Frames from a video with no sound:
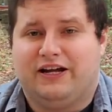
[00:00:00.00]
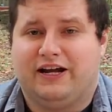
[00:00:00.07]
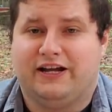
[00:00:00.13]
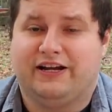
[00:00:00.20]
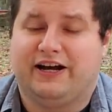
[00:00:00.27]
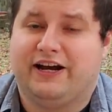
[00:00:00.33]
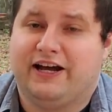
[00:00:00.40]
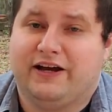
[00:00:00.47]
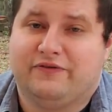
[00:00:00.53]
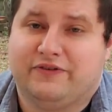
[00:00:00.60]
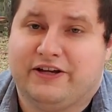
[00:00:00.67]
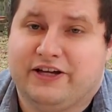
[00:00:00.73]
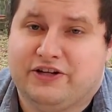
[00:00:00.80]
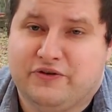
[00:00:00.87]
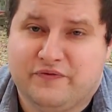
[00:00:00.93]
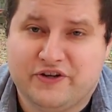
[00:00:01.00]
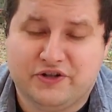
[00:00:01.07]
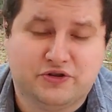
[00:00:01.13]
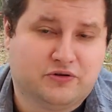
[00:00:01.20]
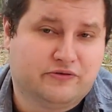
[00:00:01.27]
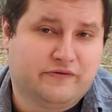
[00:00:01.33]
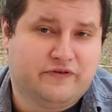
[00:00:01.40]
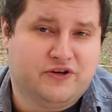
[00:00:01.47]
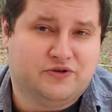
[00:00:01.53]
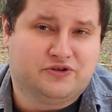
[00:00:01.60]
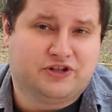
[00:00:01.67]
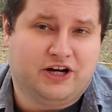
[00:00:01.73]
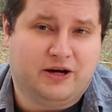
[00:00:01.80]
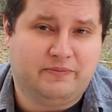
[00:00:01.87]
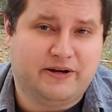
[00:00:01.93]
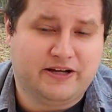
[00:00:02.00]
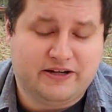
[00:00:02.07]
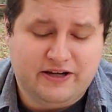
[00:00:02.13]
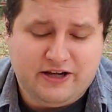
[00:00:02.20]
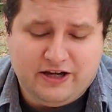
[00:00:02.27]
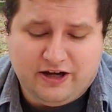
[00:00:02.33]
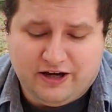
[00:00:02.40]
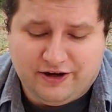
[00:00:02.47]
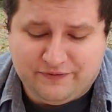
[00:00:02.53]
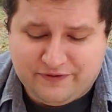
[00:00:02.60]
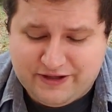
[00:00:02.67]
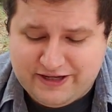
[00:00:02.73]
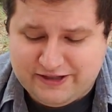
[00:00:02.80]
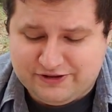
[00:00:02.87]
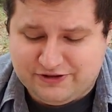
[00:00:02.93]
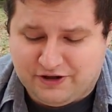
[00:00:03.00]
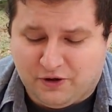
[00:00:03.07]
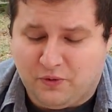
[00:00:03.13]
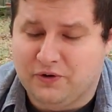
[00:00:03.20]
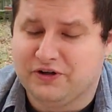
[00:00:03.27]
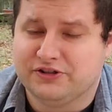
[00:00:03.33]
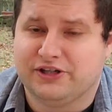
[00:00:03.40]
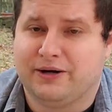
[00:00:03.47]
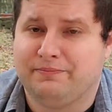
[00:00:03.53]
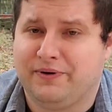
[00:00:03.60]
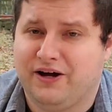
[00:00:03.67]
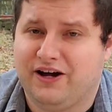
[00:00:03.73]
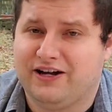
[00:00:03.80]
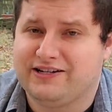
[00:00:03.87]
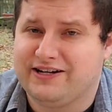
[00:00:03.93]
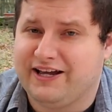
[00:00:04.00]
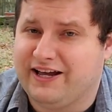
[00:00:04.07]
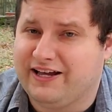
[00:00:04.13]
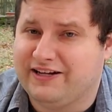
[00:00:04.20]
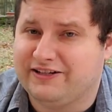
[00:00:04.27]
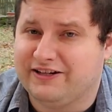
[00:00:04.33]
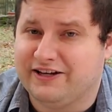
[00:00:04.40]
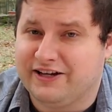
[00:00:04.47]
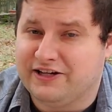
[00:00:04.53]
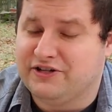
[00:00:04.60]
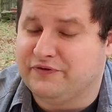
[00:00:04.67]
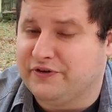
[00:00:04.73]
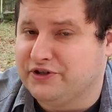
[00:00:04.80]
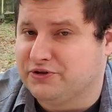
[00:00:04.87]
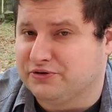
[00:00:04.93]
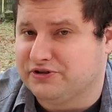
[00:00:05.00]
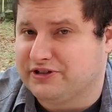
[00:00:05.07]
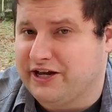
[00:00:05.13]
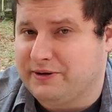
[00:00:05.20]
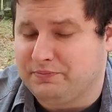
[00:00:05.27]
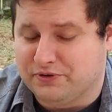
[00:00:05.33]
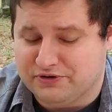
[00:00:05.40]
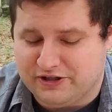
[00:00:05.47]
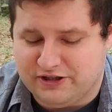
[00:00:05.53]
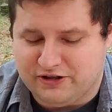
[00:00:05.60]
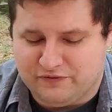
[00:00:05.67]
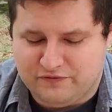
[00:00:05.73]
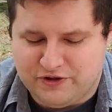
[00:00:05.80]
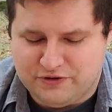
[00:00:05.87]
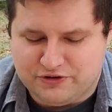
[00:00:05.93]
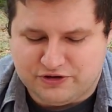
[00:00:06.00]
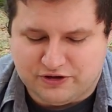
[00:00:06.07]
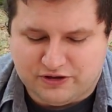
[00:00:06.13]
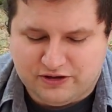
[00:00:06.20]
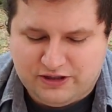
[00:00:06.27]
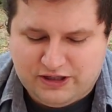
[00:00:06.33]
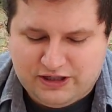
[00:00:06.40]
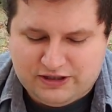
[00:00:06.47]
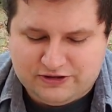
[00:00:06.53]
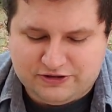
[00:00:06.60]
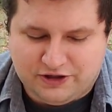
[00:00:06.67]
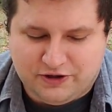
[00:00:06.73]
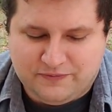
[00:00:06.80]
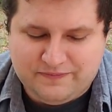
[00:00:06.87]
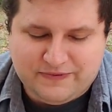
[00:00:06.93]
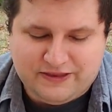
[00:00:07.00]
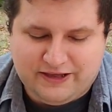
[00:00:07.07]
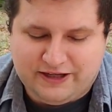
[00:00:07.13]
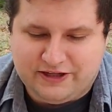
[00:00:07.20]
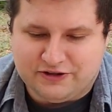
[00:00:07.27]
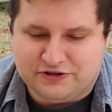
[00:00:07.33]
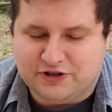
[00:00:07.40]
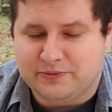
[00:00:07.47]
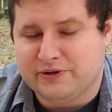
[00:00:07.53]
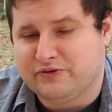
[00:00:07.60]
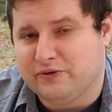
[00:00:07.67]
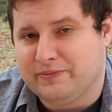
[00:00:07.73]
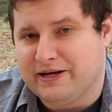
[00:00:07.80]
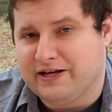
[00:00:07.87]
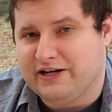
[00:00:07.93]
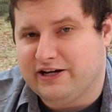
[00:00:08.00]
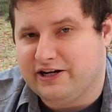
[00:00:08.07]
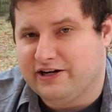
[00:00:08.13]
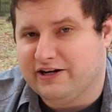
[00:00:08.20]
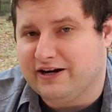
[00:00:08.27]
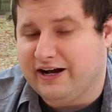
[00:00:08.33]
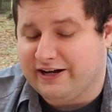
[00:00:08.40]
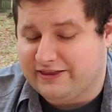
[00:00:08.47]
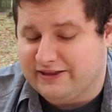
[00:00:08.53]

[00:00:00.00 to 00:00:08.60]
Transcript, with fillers: and i have individual reviews coming of these uh, oils i bought and uh, individual samples in the future so thank y'all so much for being here i